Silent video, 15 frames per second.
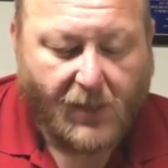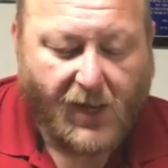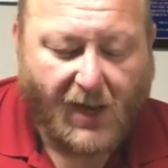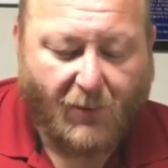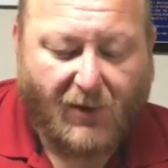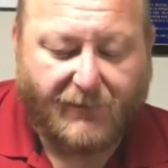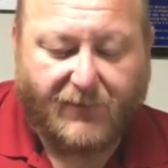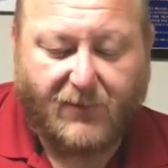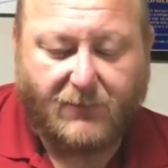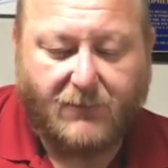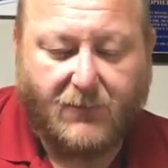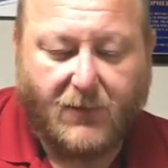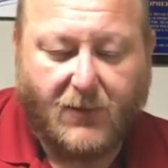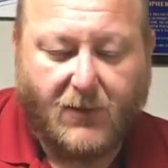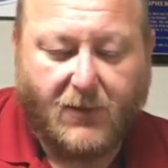However,
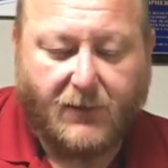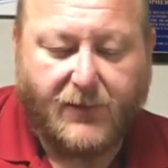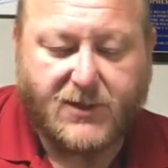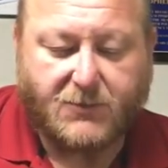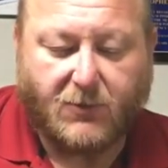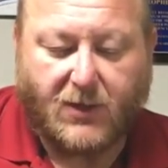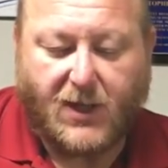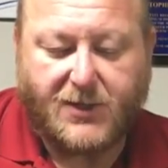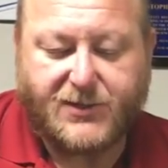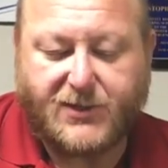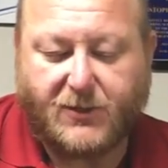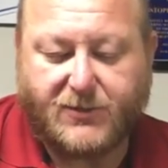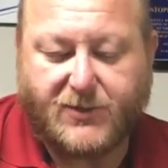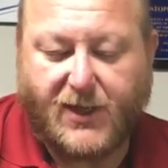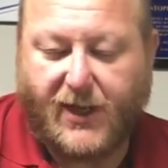this will
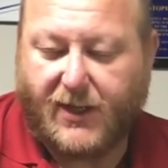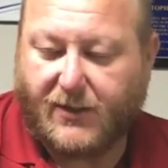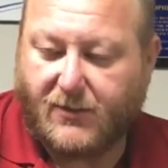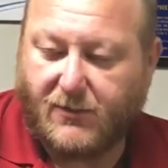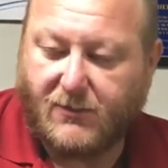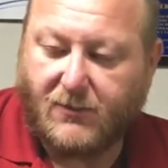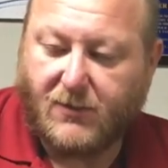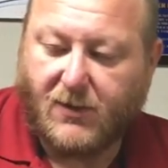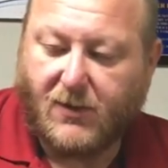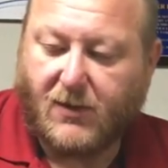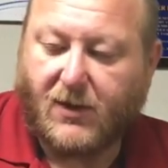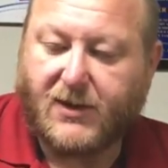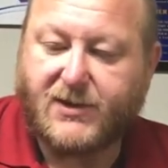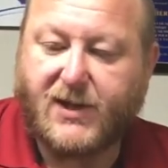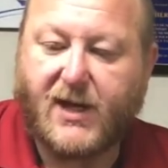also take
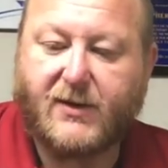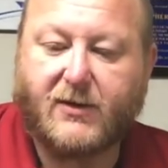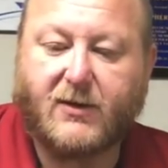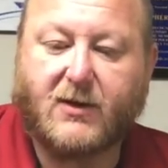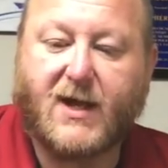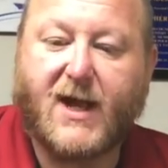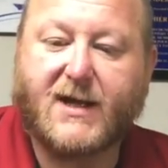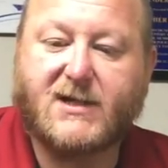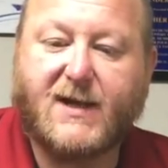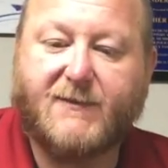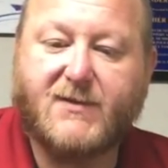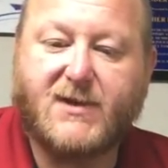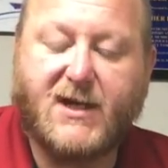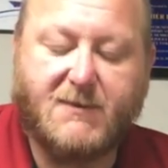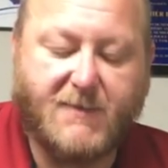a standard Glock
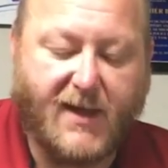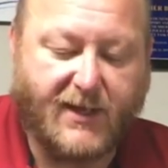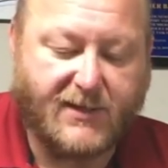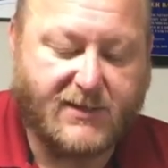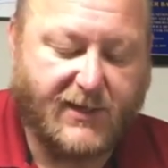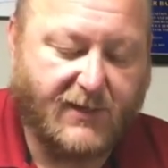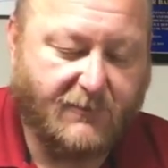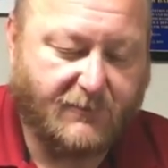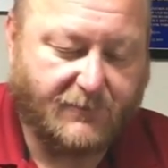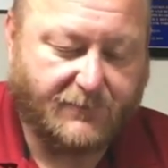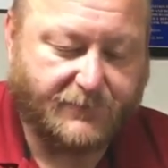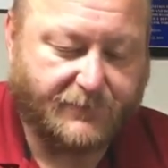17 magazine.